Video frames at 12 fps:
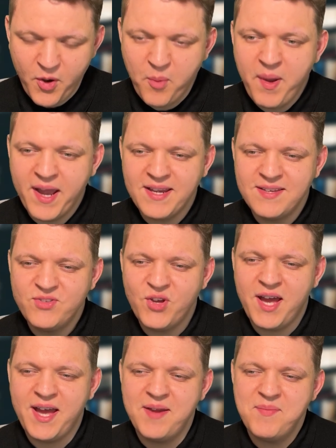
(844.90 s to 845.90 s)
go back in
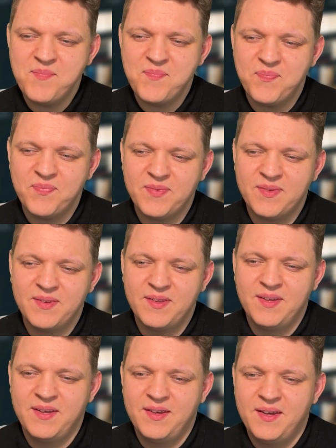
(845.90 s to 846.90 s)
time
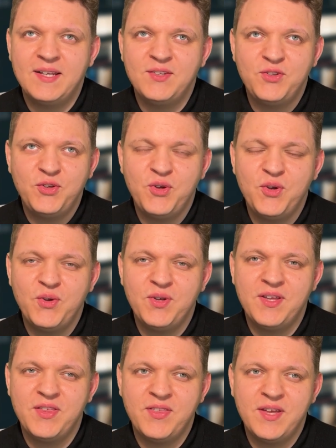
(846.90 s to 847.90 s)
and
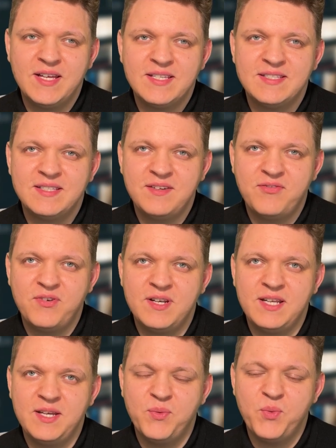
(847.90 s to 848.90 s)
do things
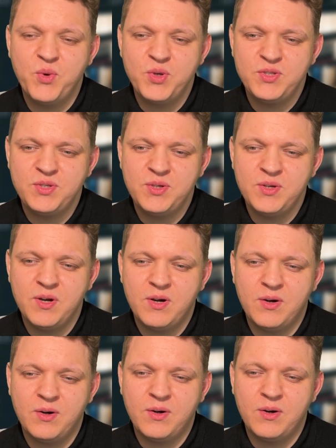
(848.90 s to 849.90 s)
differently, would you,
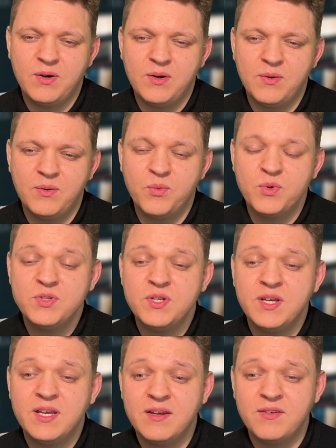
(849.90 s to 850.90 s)
or would
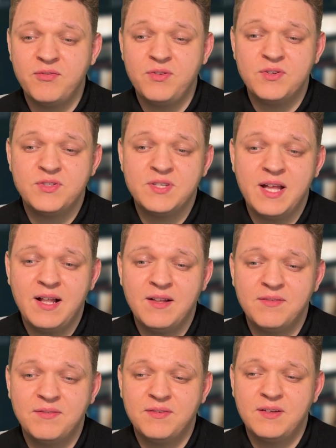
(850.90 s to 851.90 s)
you give
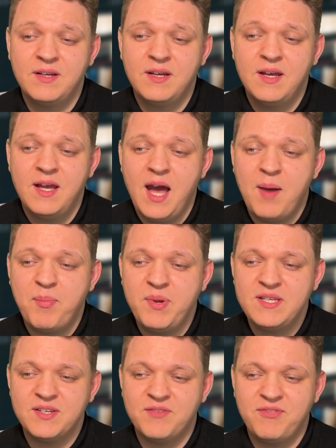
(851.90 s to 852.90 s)
yourself a
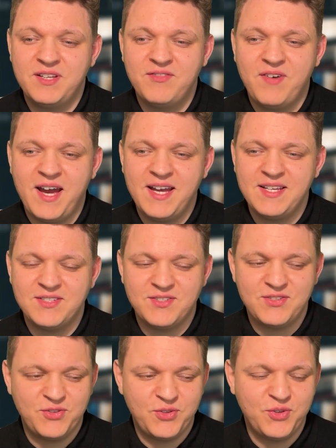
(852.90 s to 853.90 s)
piece of
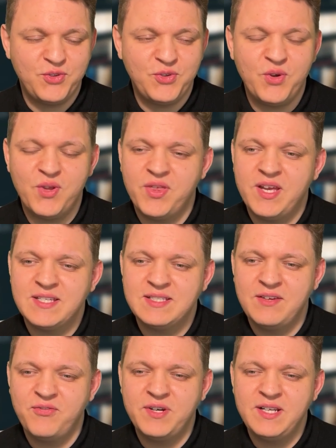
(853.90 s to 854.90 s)
advice to do
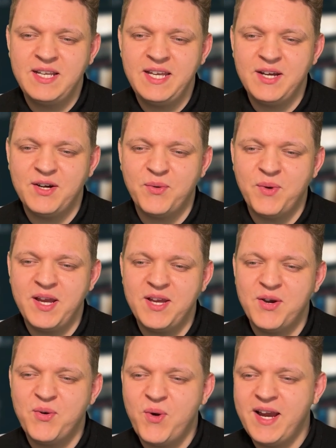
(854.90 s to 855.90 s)
things differently, or were
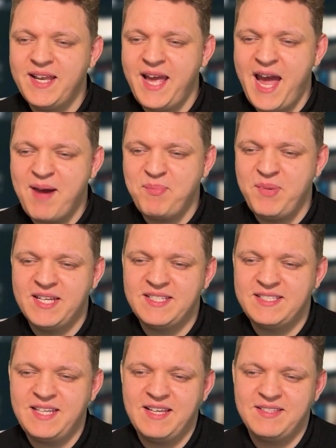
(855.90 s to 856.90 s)
you quite happy
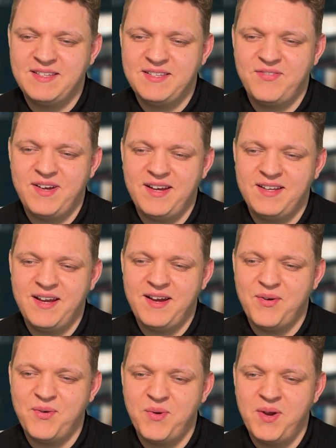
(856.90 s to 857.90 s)
and satisfied
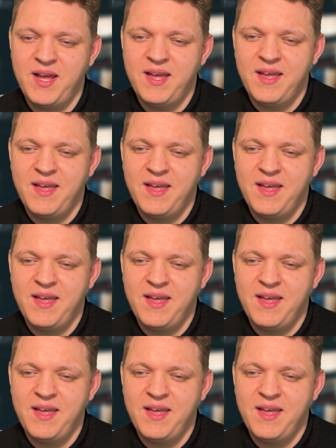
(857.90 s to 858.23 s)
how